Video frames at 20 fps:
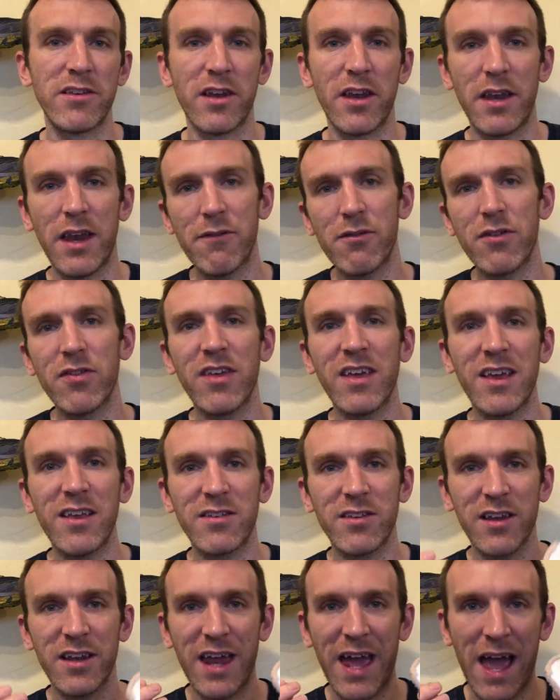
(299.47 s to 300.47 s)
and everything is
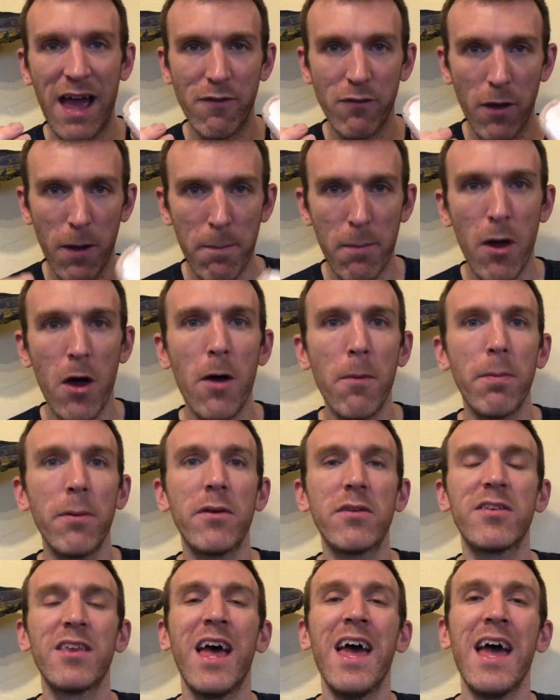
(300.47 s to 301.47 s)
going to have a purpose